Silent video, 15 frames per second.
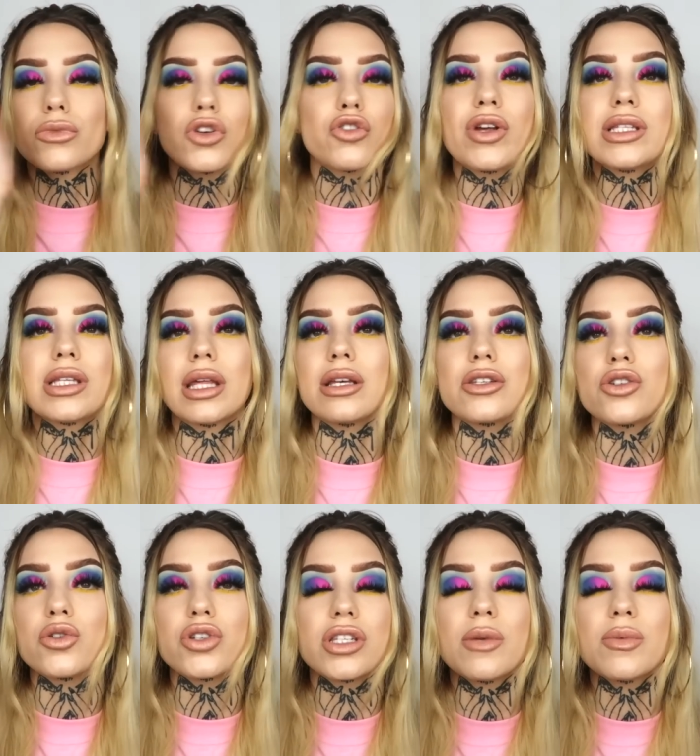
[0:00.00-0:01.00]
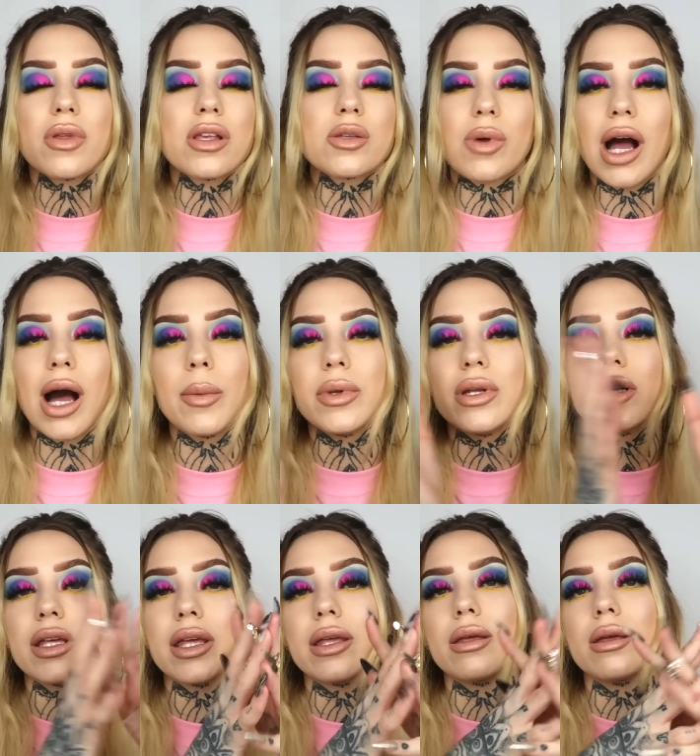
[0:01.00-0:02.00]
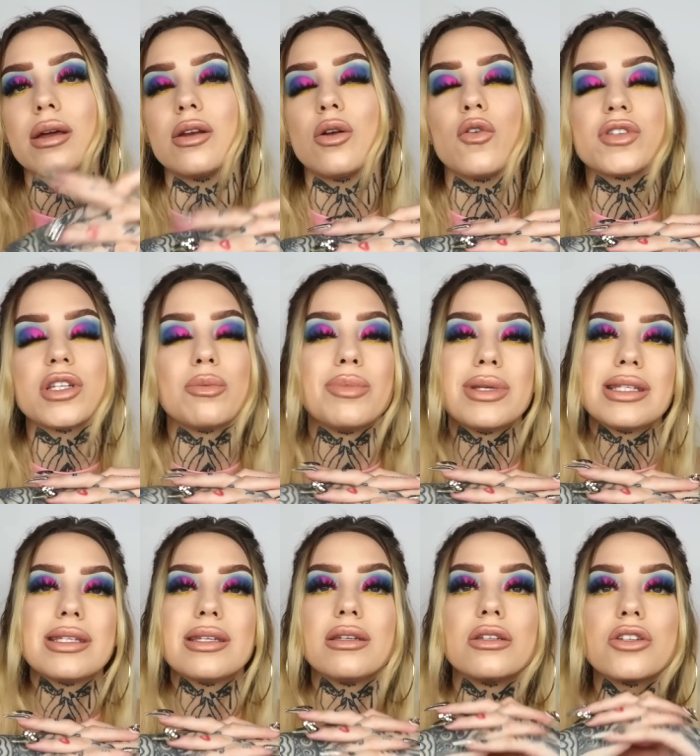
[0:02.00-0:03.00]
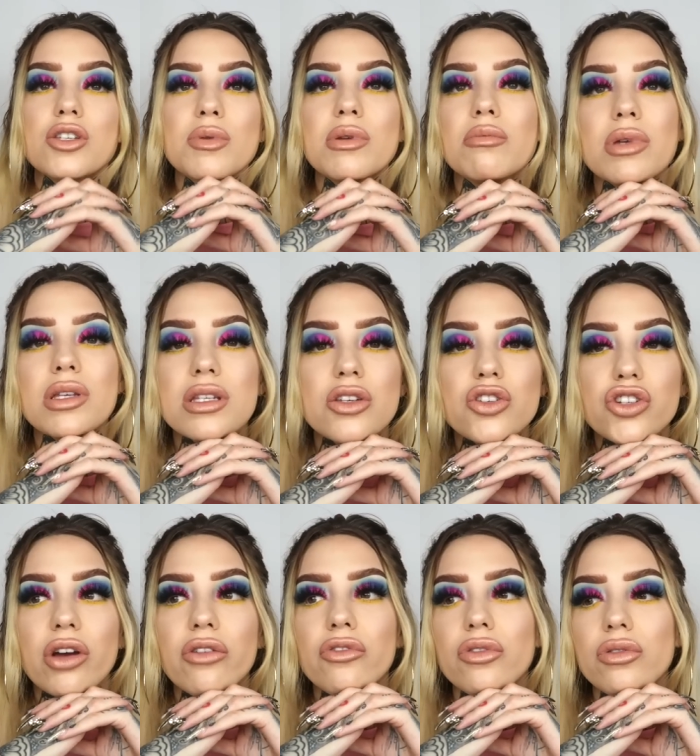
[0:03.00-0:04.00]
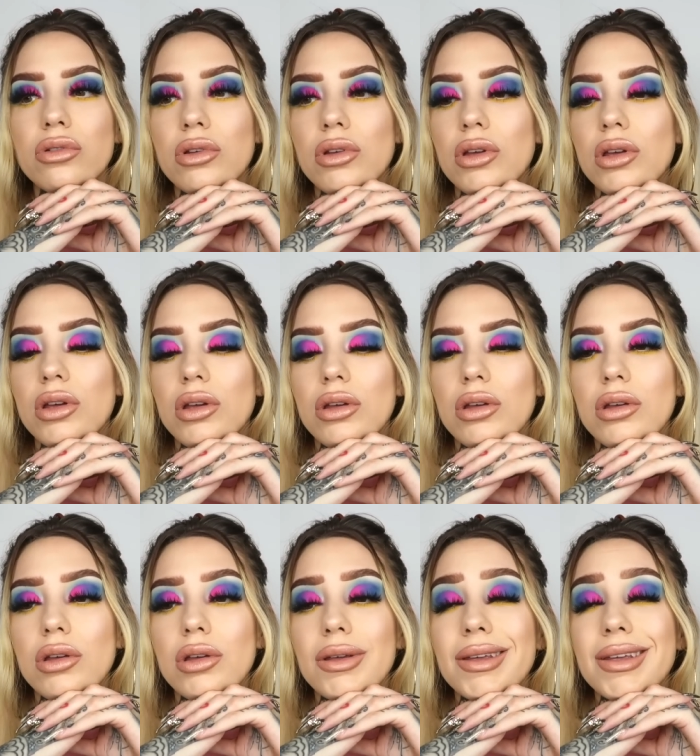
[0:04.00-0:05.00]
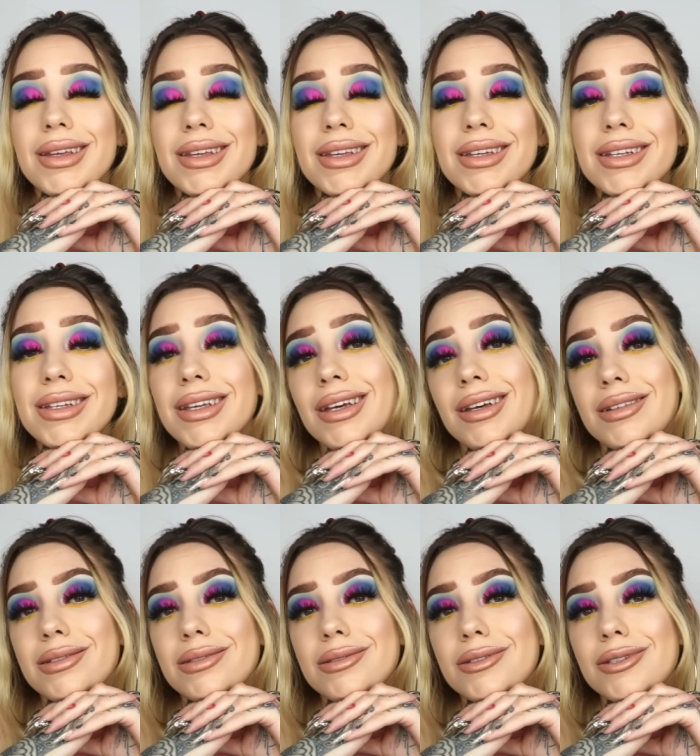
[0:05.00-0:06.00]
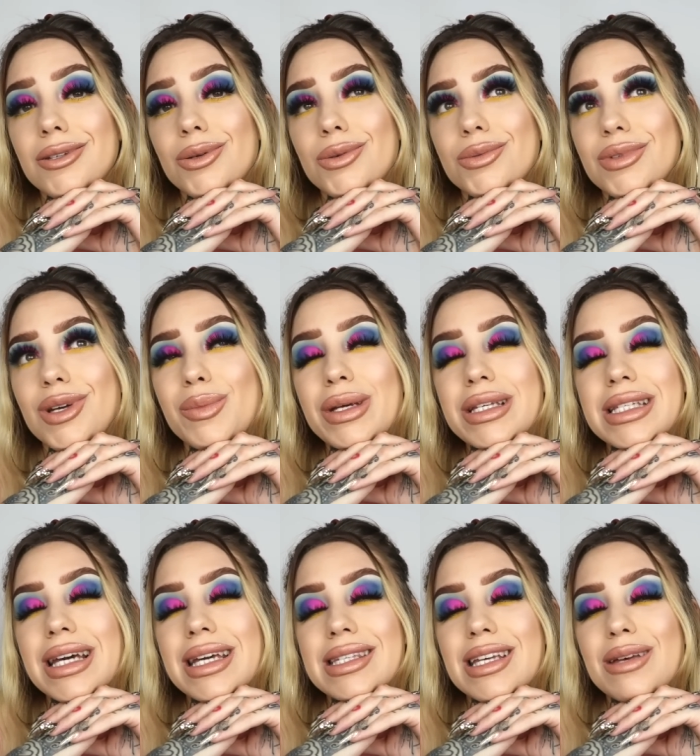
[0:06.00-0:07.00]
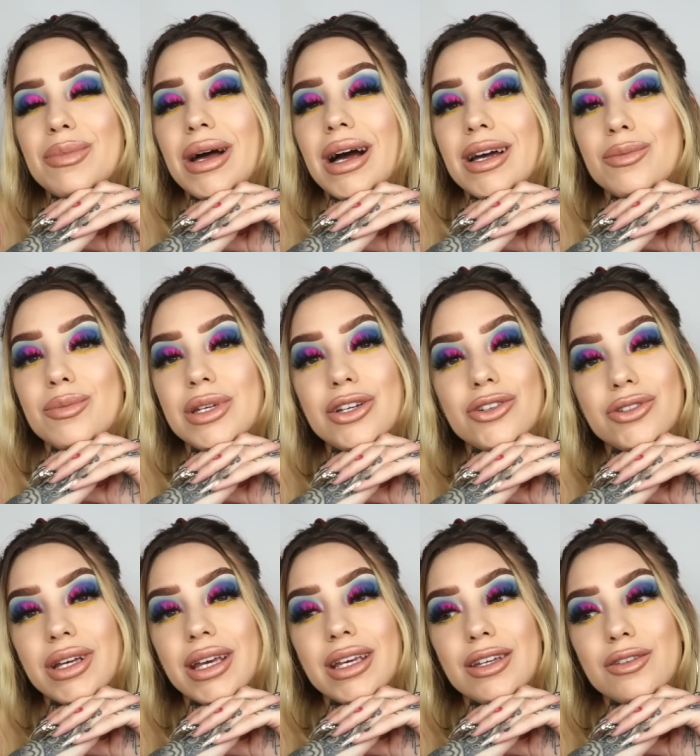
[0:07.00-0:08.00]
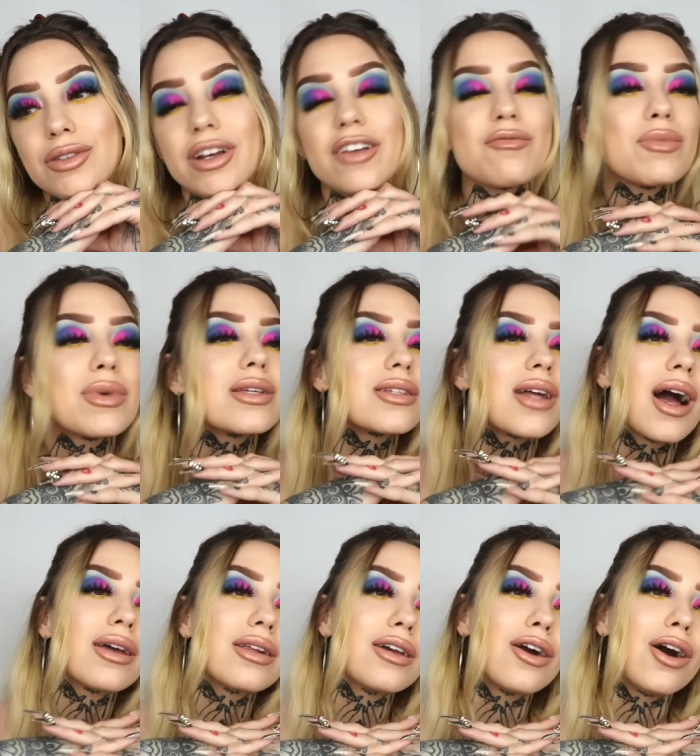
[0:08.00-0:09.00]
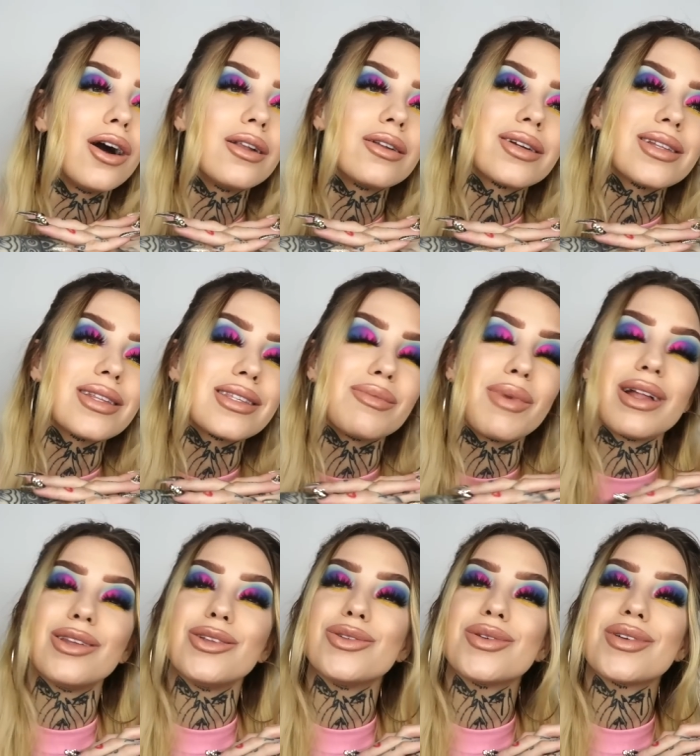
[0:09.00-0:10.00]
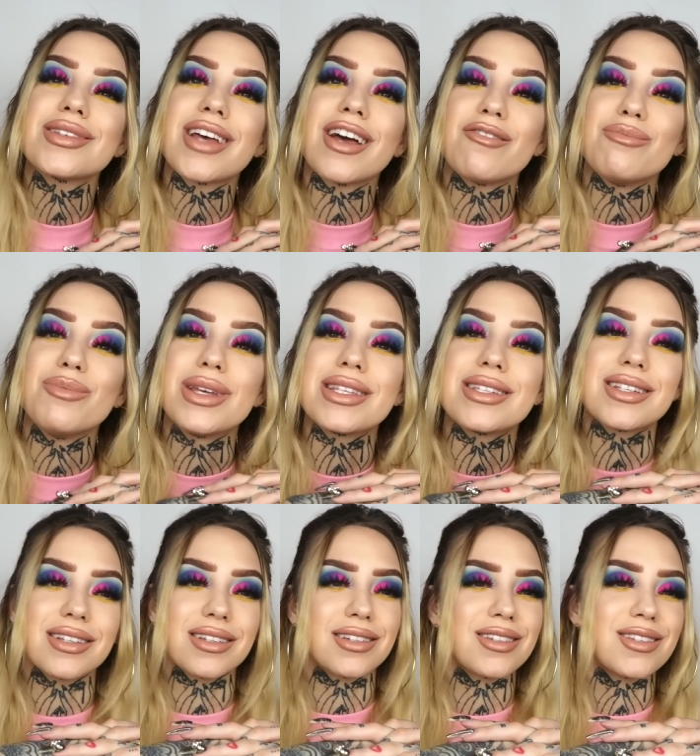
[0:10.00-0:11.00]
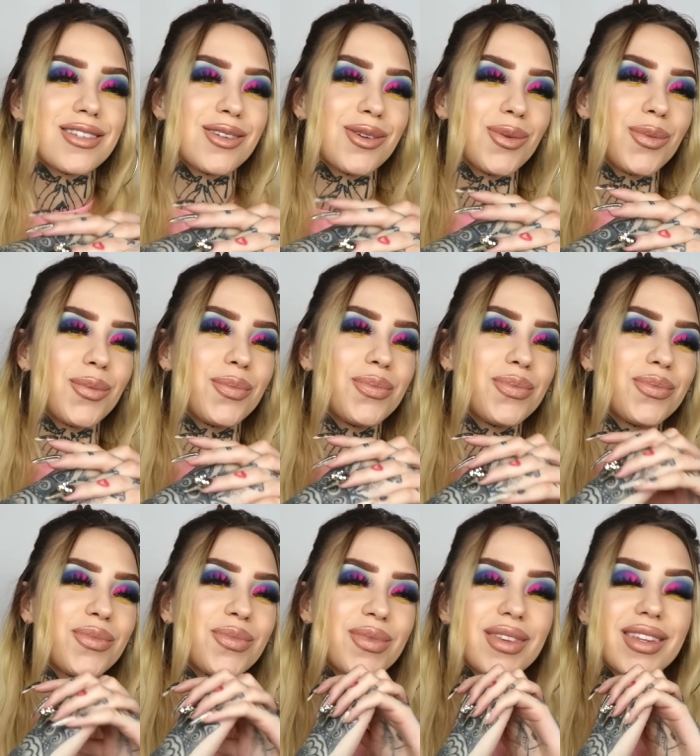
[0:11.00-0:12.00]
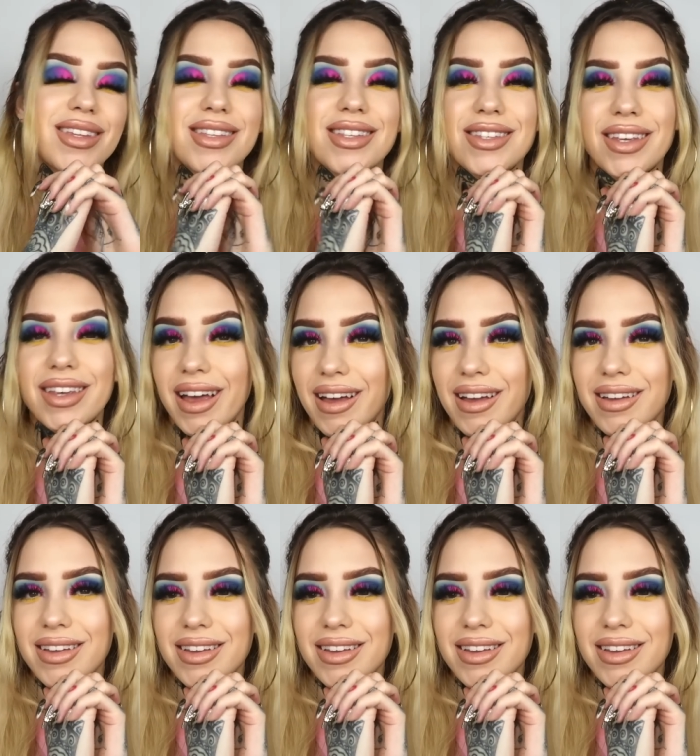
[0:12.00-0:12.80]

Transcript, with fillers: crazy things, you know, just heaps things were happening and, and obviously busy, just being busy in general. And yeah, so I'm excited to get back and be creative and I've missed adding colour into my looks, I've missed it, so, so yeah